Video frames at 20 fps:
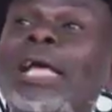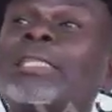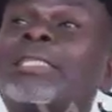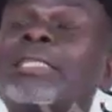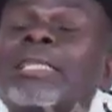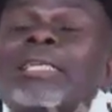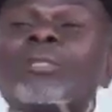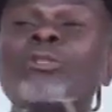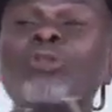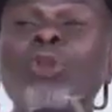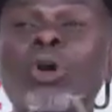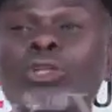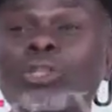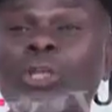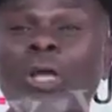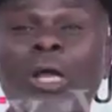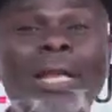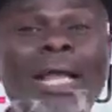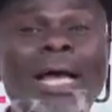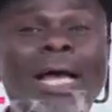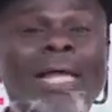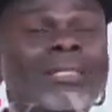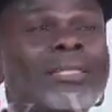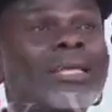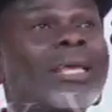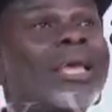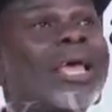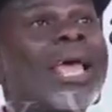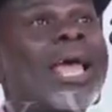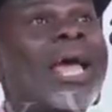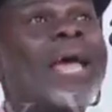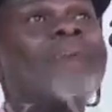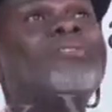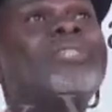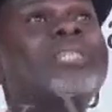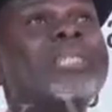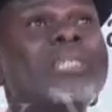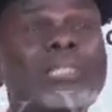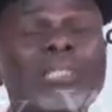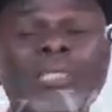is this notion that
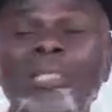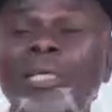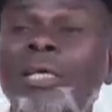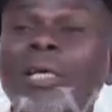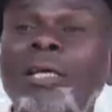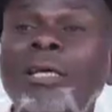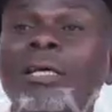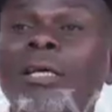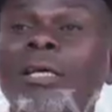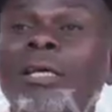FCT